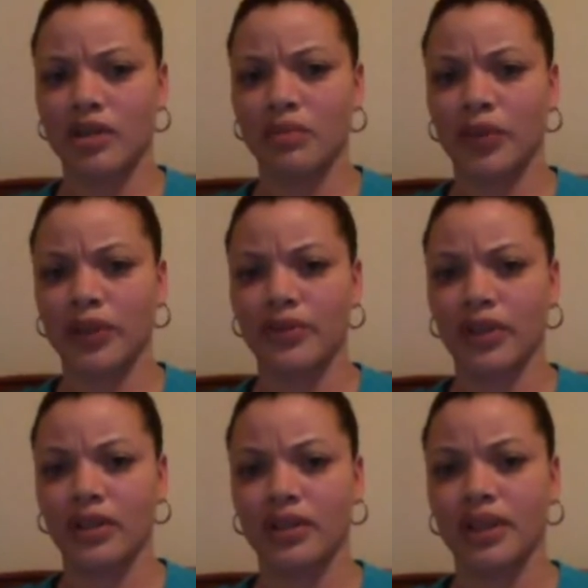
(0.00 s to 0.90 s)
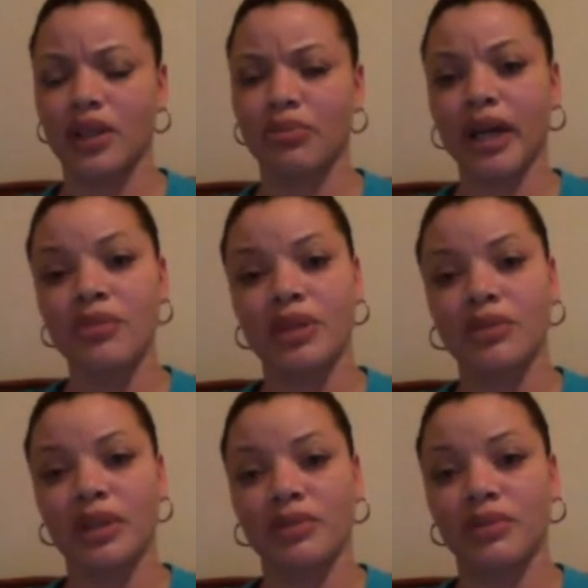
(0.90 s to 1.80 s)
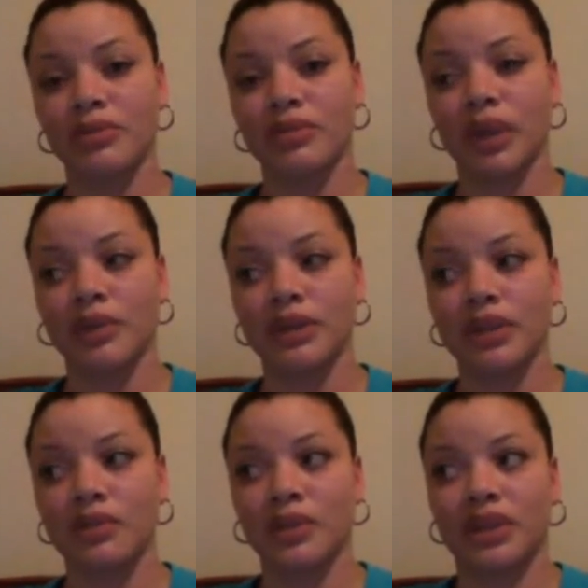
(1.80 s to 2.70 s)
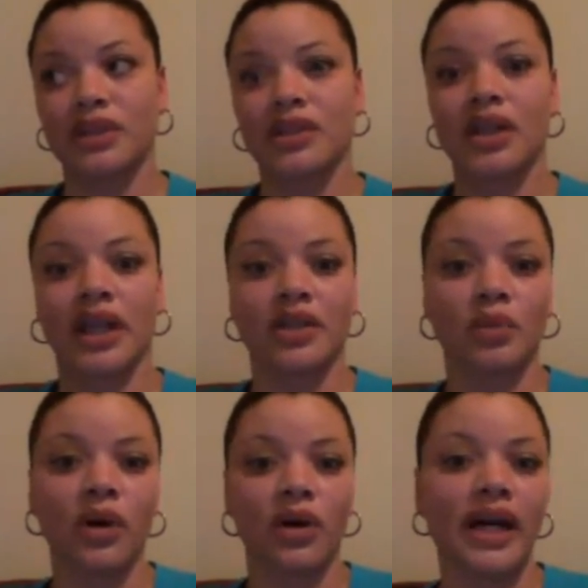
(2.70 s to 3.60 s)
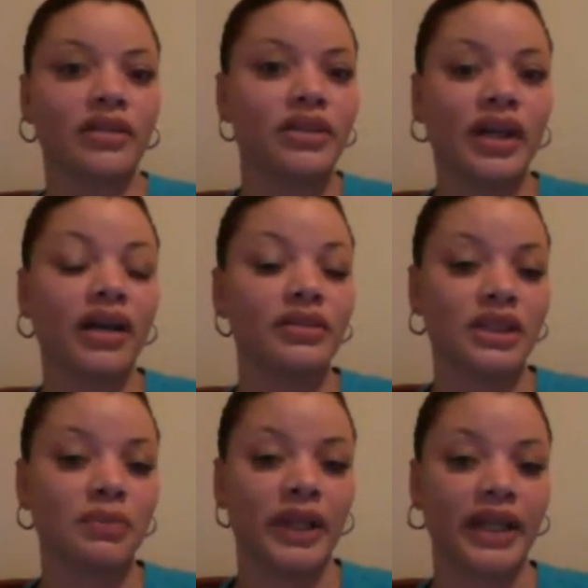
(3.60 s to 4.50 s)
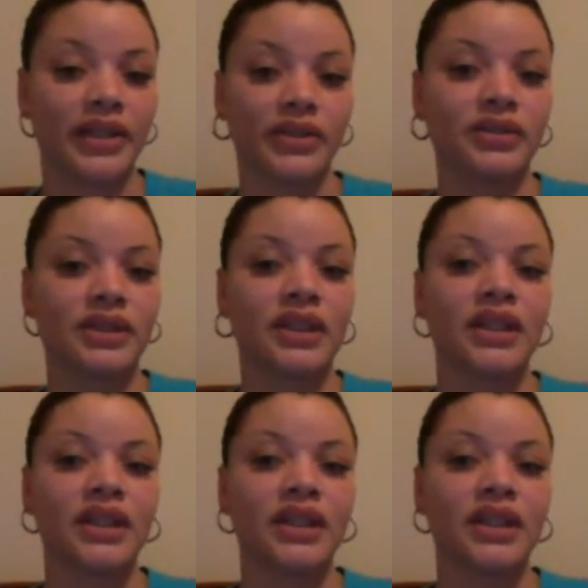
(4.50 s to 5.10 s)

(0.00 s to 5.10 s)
being in Winterfell. And it might be what was needed with the Stark at the Wall. I don't know how deep that goes.